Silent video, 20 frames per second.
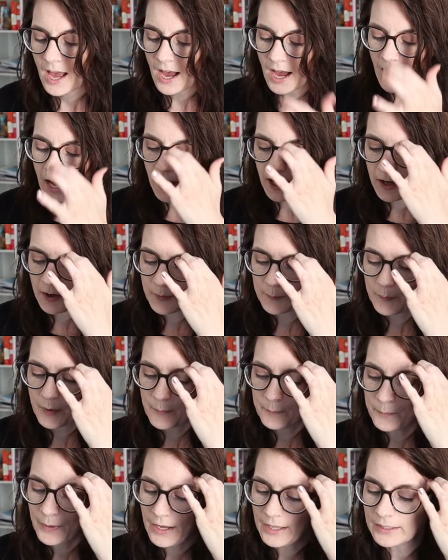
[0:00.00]

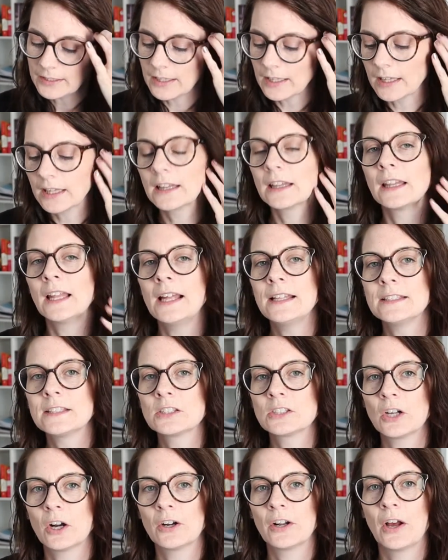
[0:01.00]
But let's
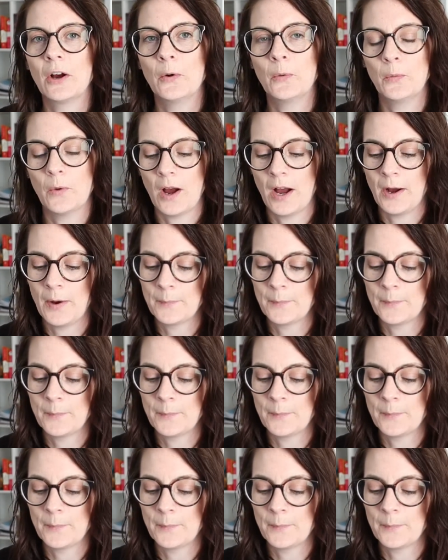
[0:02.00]
start out.